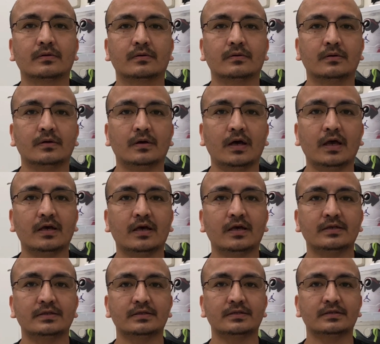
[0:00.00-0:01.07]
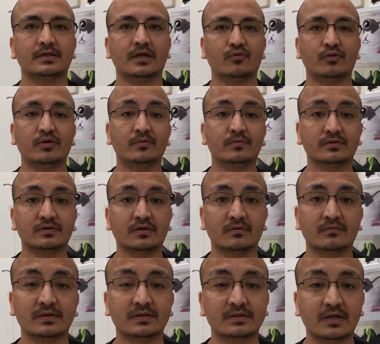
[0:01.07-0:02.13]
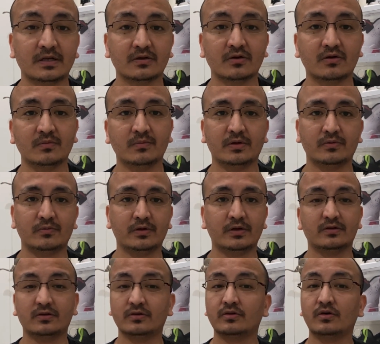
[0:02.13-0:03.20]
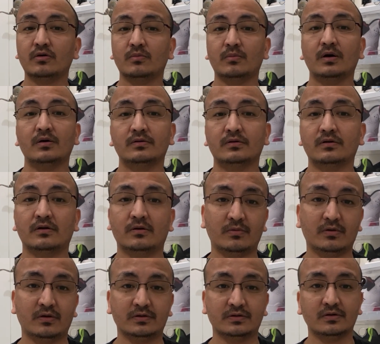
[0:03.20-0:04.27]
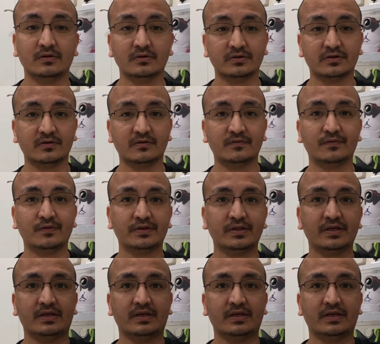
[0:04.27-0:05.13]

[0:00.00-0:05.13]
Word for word: Hi guys, this is Howie from SoulFix.com and we're here to talk about the LeBron Soldier 14.